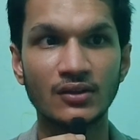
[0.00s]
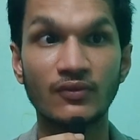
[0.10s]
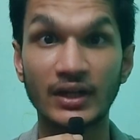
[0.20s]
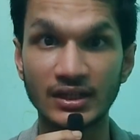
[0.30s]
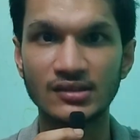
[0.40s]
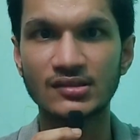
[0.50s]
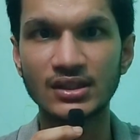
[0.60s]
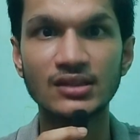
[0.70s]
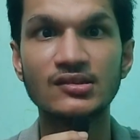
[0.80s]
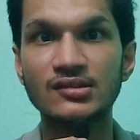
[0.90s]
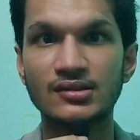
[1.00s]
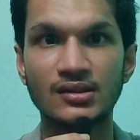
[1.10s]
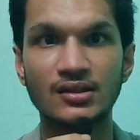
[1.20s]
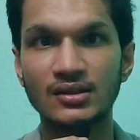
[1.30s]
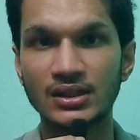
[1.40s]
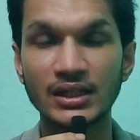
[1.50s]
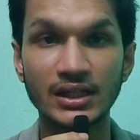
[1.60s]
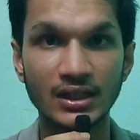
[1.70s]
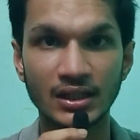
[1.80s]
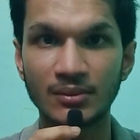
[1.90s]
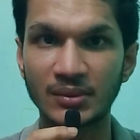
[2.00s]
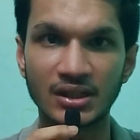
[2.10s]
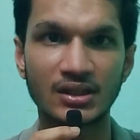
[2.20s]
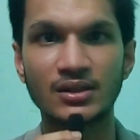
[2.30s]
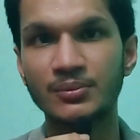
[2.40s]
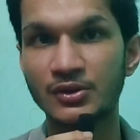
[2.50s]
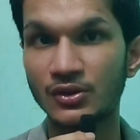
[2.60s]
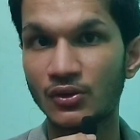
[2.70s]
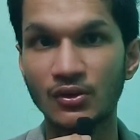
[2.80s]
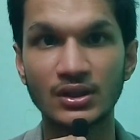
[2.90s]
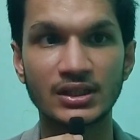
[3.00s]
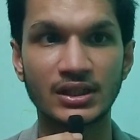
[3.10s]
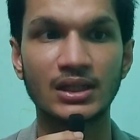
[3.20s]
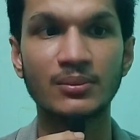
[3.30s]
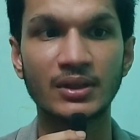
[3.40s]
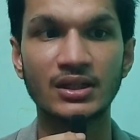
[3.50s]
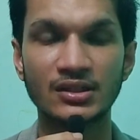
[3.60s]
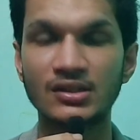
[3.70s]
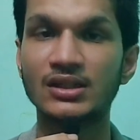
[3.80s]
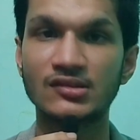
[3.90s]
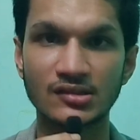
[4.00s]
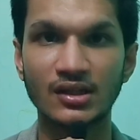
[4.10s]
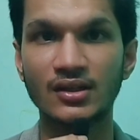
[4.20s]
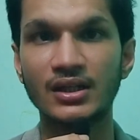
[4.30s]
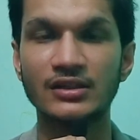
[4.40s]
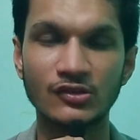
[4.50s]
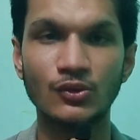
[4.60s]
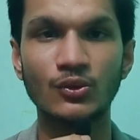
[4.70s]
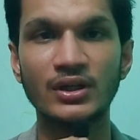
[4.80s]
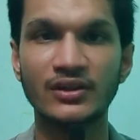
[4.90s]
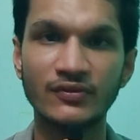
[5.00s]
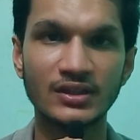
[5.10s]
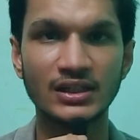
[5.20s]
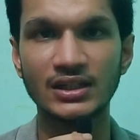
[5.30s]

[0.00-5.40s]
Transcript: virus gets clinging in my computer all the time, and it gets stuck and slow and everything